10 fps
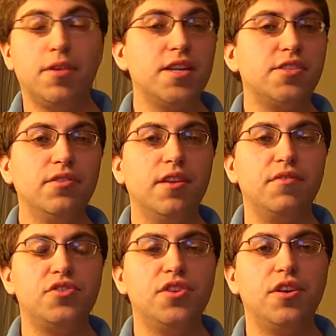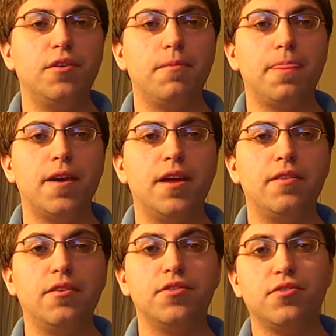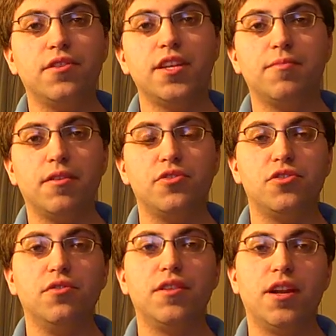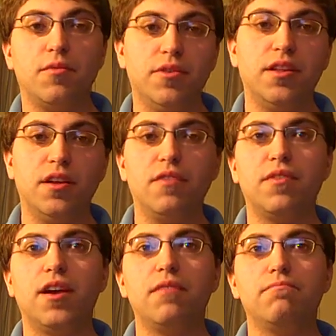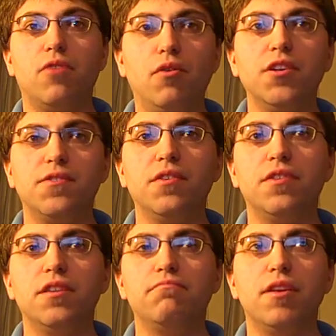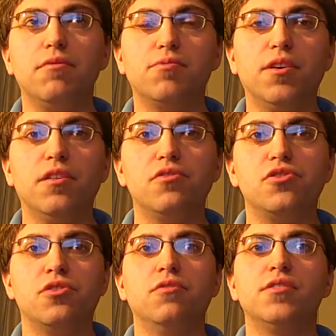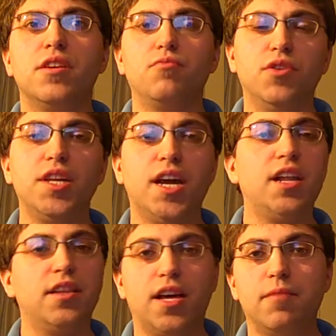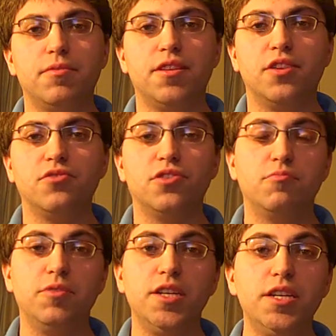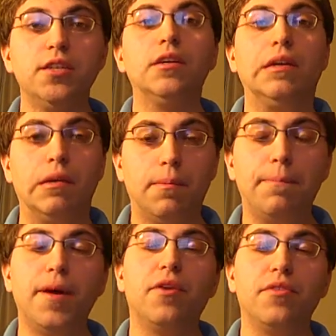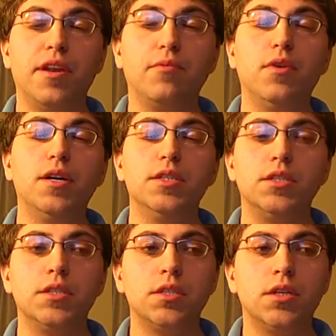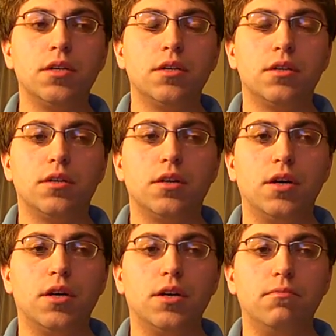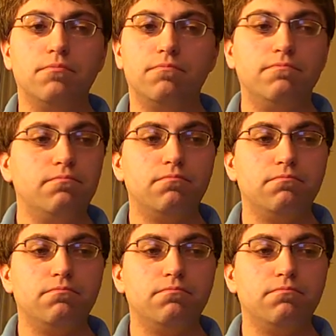But I still love the show, and there are certain things about the show that I really love, and I always felt that it was one of those shows that really had a lot of potential to be better than it was. Um,